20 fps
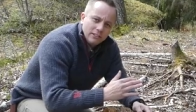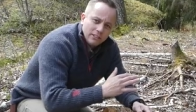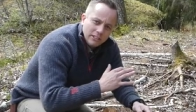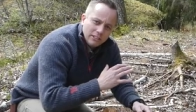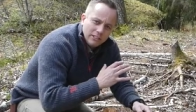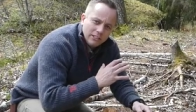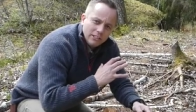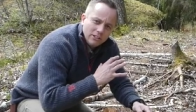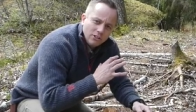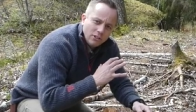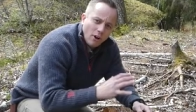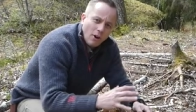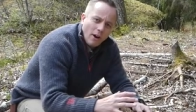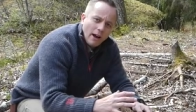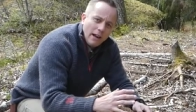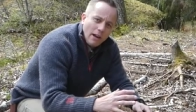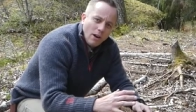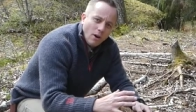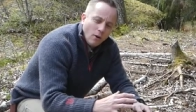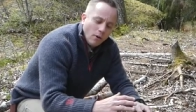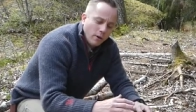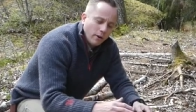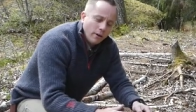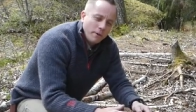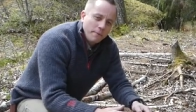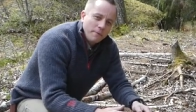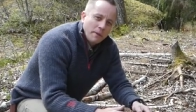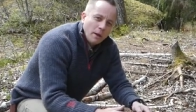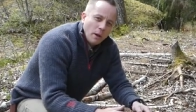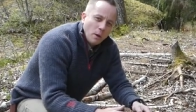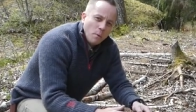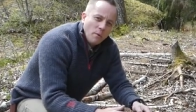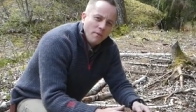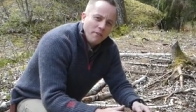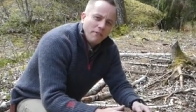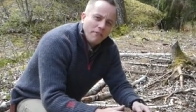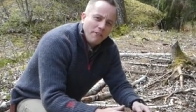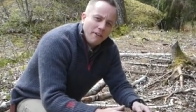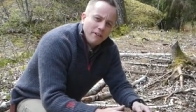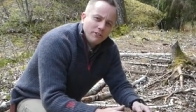this entire log with
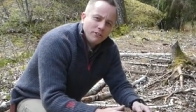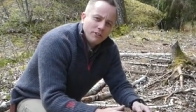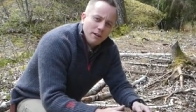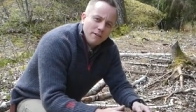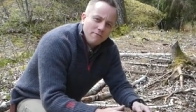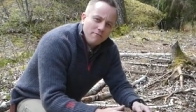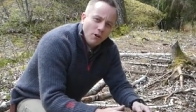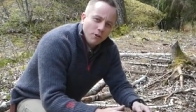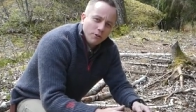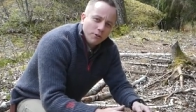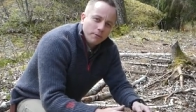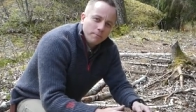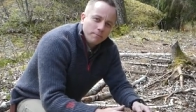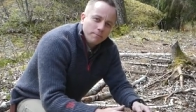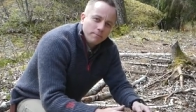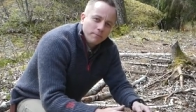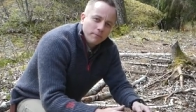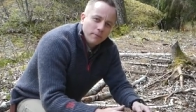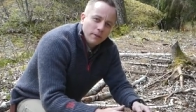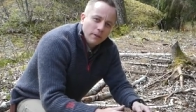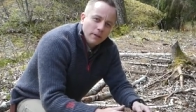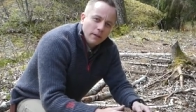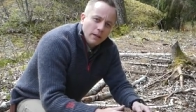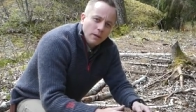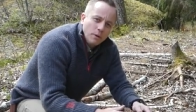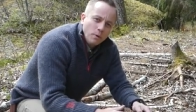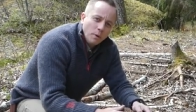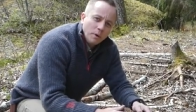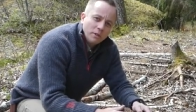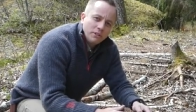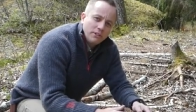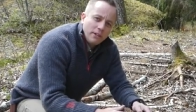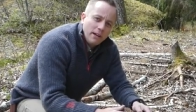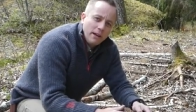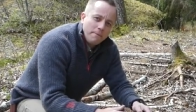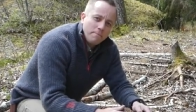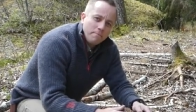a ferrocerium rod. You want to see it?